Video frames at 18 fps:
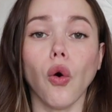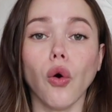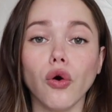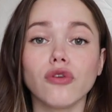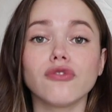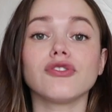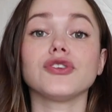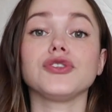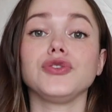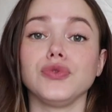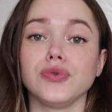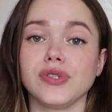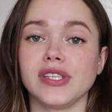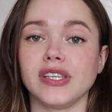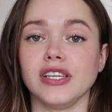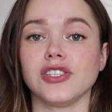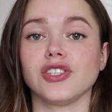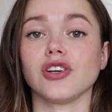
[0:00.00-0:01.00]

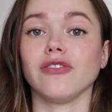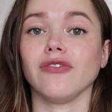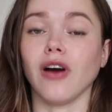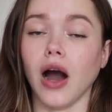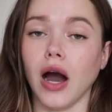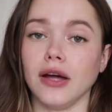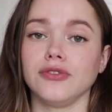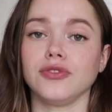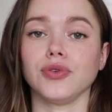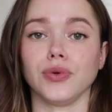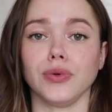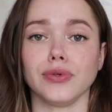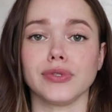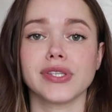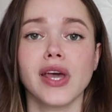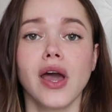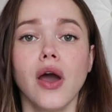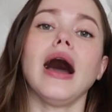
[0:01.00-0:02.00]
overusage of hot
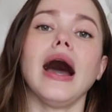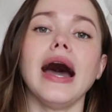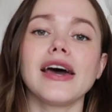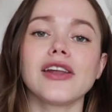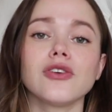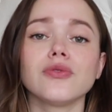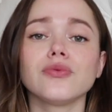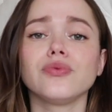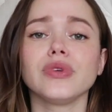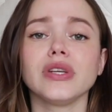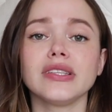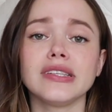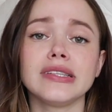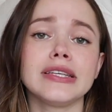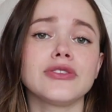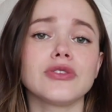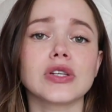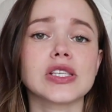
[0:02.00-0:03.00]
tools. I don't really
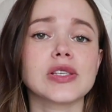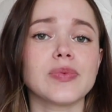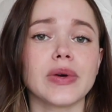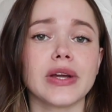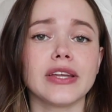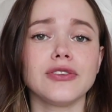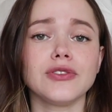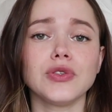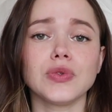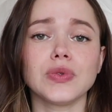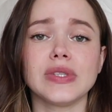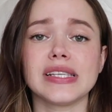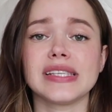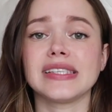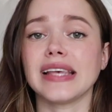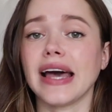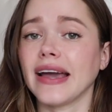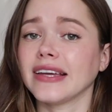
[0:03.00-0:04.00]
need to explain you the
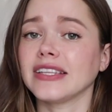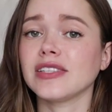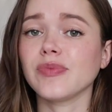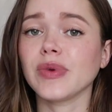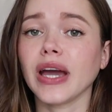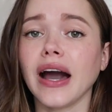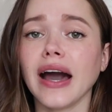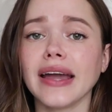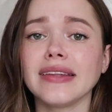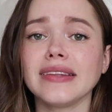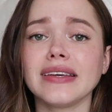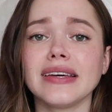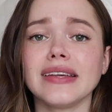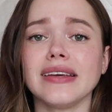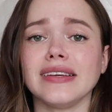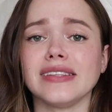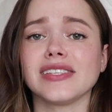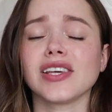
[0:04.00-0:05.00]
science behind
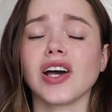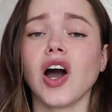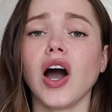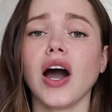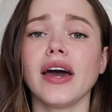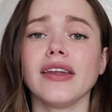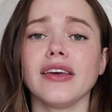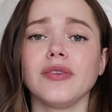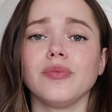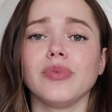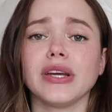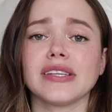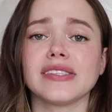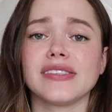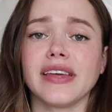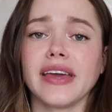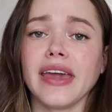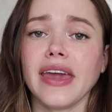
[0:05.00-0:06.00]
it. It's hot, it
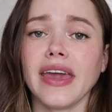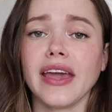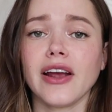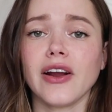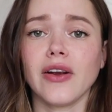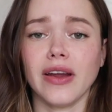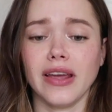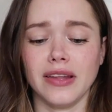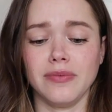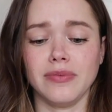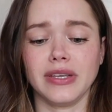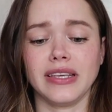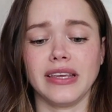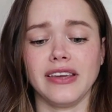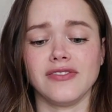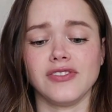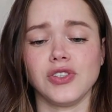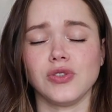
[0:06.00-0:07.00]
breaks the hair, it
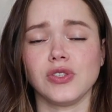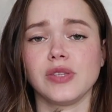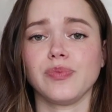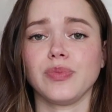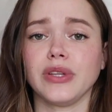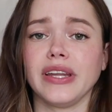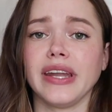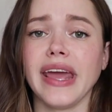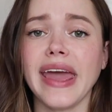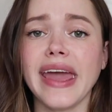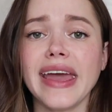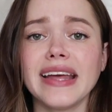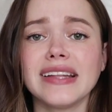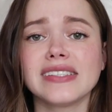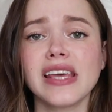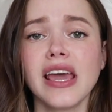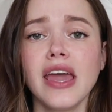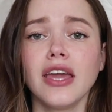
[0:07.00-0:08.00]
gives you split
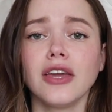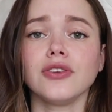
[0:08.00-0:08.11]
ends.